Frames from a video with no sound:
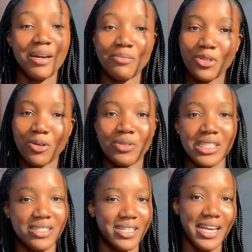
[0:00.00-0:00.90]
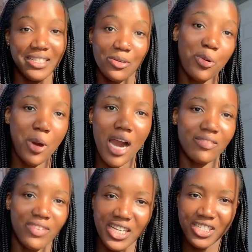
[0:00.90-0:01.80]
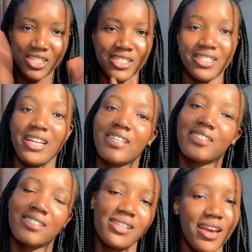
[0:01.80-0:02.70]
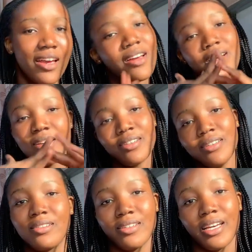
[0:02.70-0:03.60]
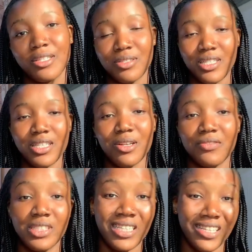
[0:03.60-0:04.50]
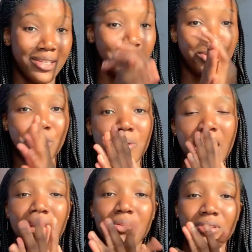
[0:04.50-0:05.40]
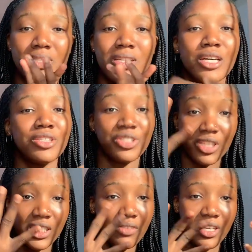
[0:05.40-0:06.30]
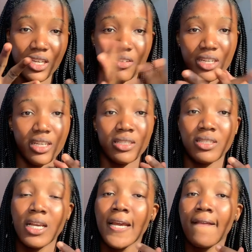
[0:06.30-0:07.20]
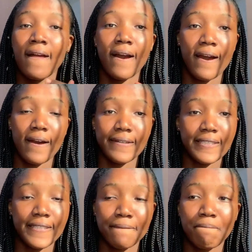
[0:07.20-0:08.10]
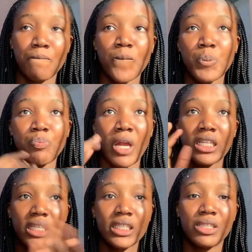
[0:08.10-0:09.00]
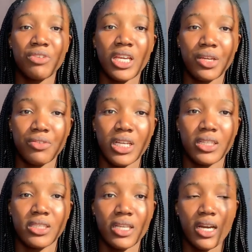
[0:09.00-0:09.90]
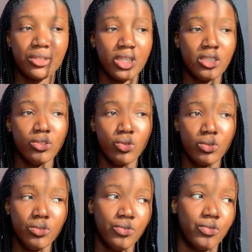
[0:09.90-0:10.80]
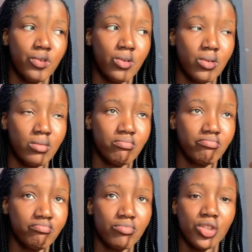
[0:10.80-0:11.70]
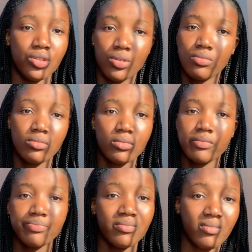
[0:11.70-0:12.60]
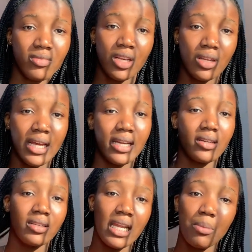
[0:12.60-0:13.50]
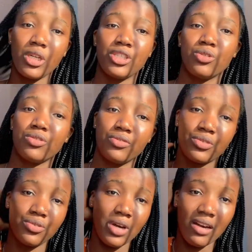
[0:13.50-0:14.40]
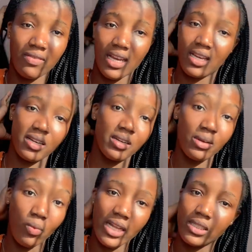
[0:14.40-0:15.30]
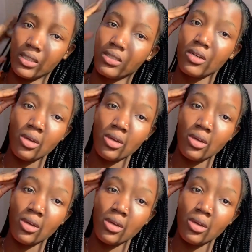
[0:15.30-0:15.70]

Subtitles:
I'm done with like the whole advice sheet. Let's get the deal of the day. So I used just three ingredients, and these three ingredients, they are actually known for, you know, like lemon is known to have like whitening